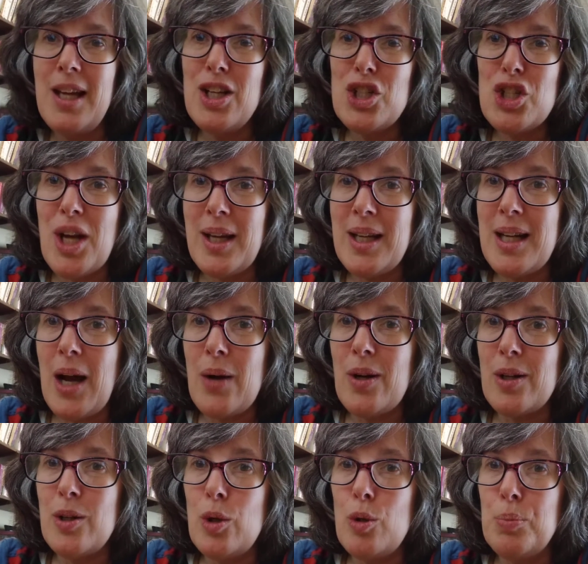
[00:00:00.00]
Check it out
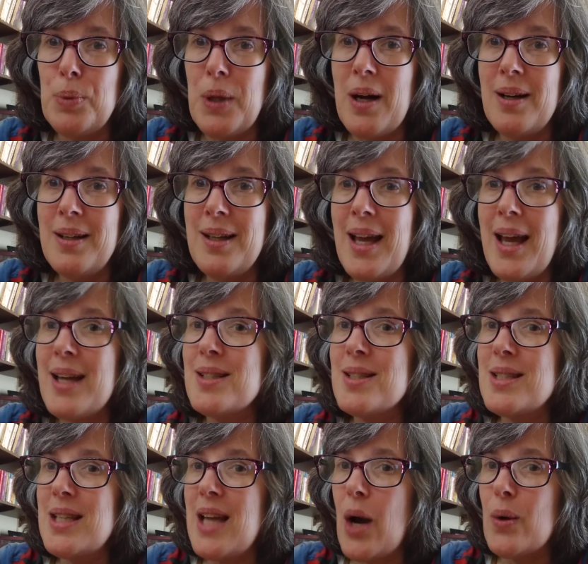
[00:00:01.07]
on Hoopla and
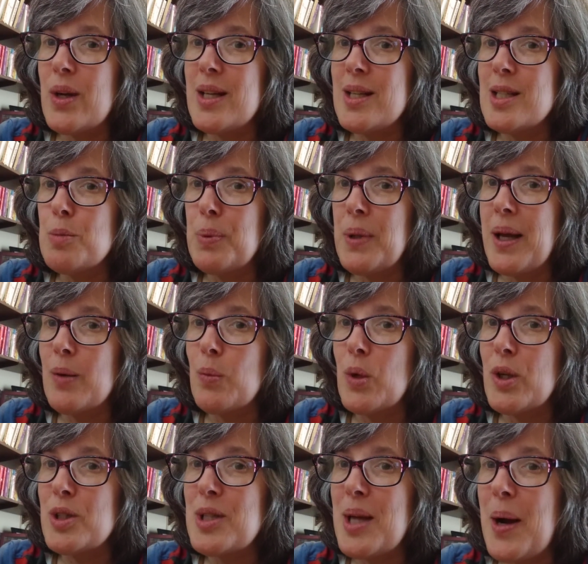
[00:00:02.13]
see how Kitty's plan
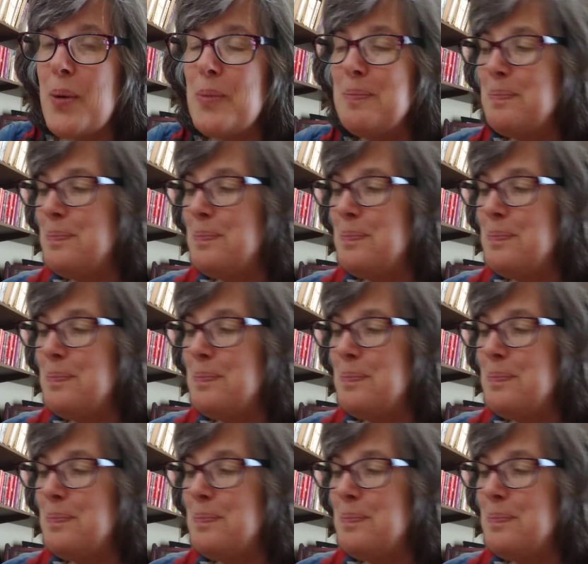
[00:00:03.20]
works out.